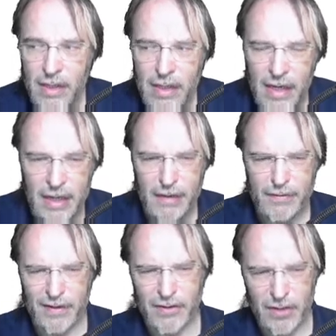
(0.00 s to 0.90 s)
And if
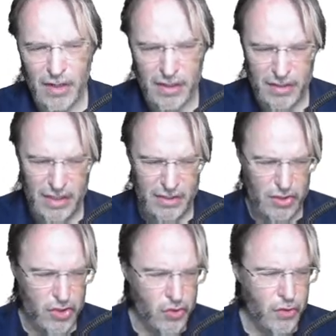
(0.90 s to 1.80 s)
there is
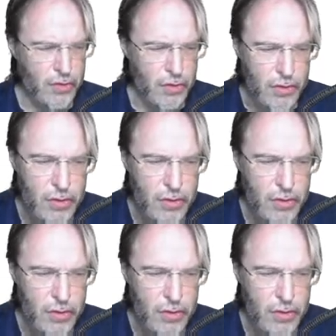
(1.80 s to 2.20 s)
a structure